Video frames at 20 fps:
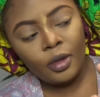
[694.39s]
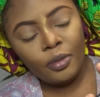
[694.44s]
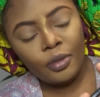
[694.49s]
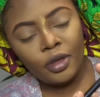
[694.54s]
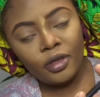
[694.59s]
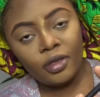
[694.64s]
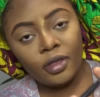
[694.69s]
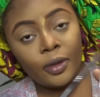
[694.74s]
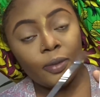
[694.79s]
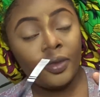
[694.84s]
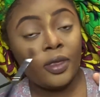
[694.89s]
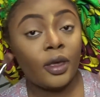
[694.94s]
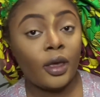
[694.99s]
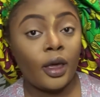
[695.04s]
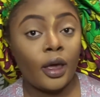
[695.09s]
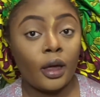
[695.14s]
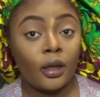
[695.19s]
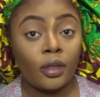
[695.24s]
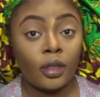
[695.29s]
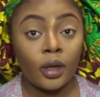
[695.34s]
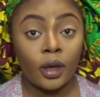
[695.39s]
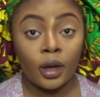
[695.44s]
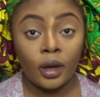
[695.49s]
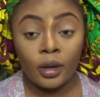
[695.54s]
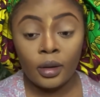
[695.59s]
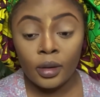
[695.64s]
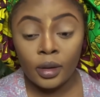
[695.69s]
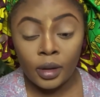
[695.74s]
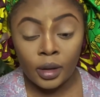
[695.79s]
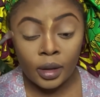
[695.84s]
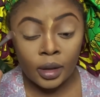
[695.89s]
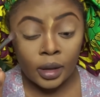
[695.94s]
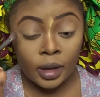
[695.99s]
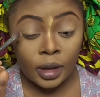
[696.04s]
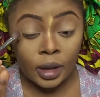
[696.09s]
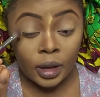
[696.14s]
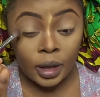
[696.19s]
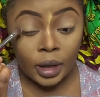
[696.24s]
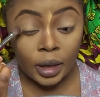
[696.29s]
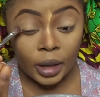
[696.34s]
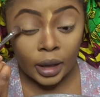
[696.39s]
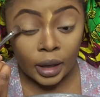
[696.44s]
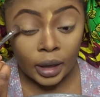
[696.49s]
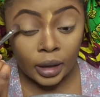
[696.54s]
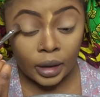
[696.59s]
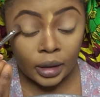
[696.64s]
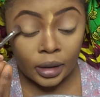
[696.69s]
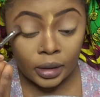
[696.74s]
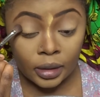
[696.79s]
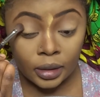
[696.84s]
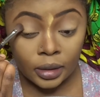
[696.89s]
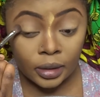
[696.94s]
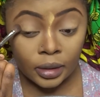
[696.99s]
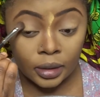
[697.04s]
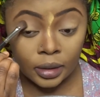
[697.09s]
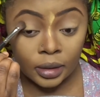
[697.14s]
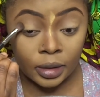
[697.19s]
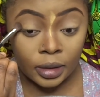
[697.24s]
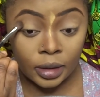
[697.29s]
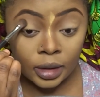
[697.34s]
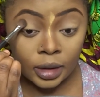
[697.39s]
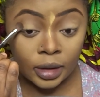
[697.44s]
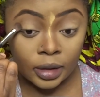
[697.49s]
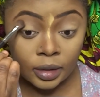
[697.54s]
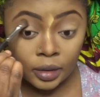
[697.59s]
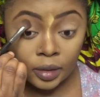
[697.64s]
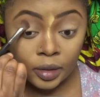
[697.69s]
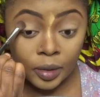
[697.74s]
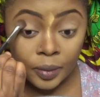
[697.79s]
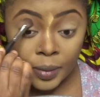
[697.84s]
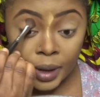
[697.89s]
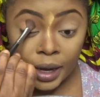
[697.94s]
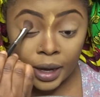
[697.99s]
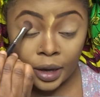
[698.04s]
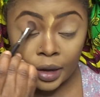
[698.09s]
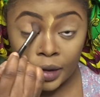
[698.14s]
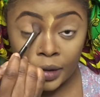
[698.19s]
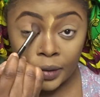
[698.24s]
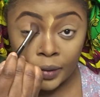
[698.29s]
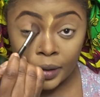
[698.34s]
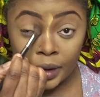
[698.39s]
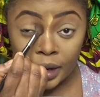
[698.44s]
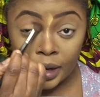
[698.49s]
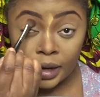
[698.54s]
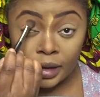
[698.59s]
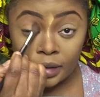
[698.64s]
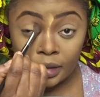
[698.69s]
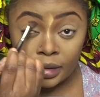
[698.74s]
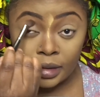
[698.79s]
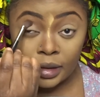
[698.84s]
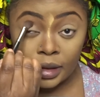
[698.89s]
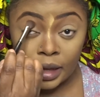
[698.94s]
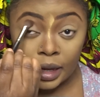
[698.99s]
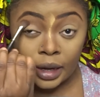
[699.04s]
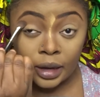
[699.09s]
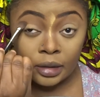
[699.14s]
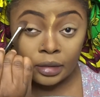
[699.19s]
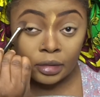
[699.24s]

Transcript: mix them together, and go into my crease like